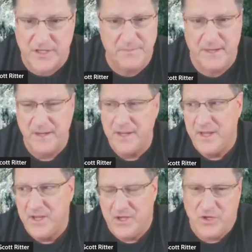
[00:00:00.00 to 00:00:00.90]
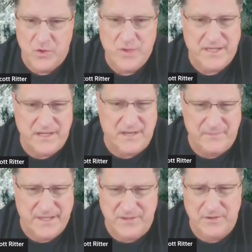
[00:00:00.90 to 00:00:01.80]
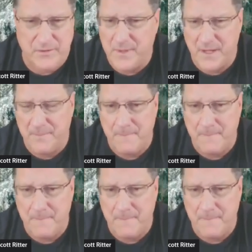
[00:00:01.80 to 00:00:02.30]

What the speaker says: looks, but you need to commit to